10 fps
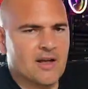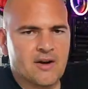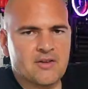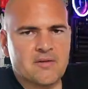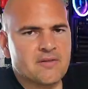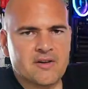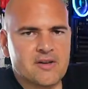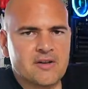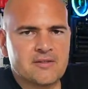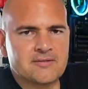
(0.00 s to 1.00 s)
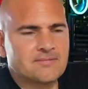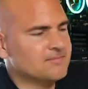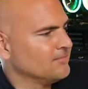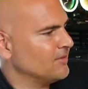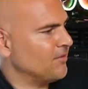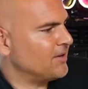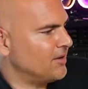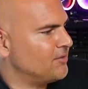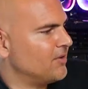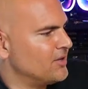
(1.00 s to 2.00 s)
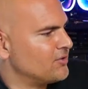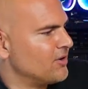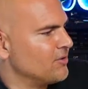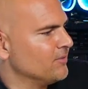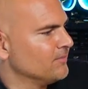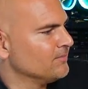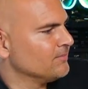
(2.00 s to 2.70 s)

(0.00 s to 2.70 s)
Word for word: and I don't think I could. I think I'd really struggle.